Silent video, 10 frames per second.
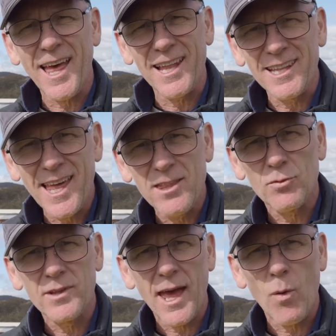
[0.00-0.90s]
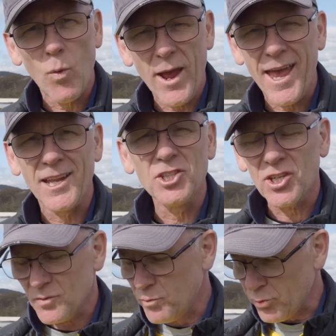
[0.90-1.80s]
that leather and that wear.
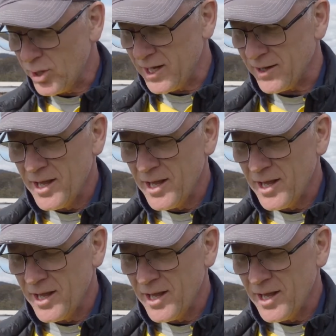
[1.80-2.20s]
Just brilliant.